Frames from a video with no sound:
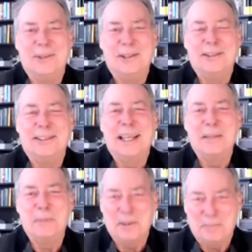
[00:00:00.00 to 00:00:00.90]
when you were
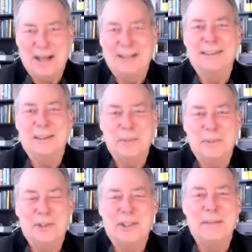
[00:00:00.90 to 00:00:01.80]
telling me about
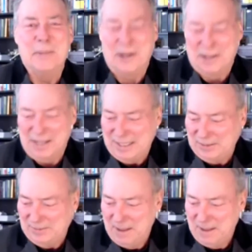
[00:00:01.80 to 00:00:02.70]
and all that.
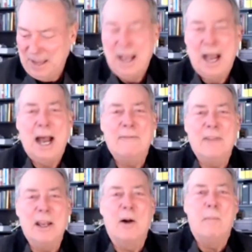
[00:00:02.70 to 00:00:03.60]
So if
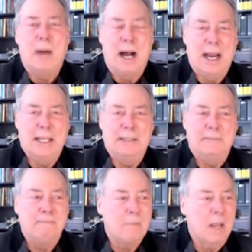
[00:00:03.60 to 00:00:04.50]
you don't mind,
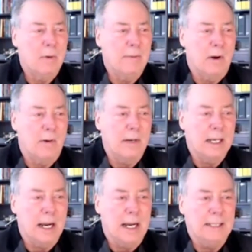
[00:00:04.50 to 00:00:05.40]
we've already
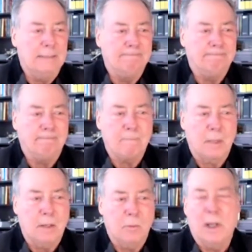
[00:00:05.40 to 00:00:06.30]
gone,
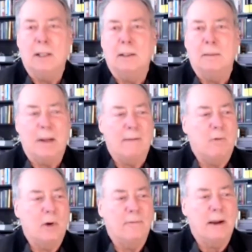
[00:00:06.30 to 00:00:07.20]
well, about
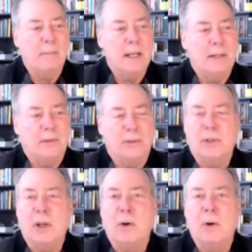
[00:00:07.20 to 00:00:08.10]
45 minutes or
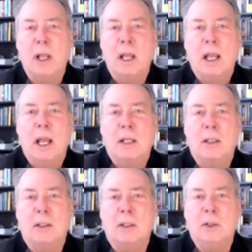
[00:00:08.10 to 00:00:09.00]
so.
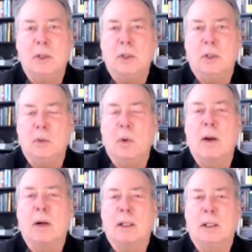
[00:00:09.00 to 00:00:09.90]
Do you
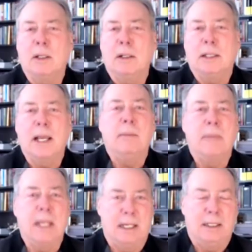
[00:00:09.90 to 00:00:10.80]
want to tell
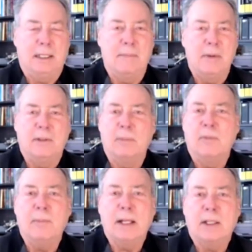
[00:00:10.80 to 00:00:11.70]
me, give me some
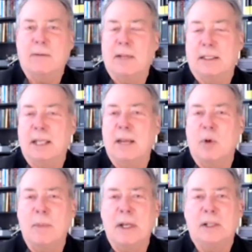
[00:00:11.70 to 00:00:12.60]
feedback? Do you have like 10
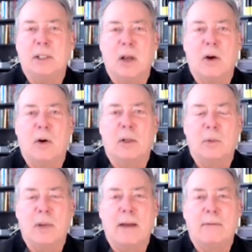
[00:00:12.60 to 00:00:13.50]
more minutes to go, or do
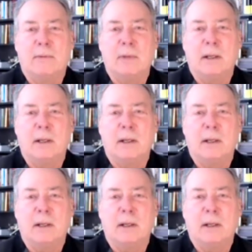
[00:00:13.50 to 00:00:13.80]
we have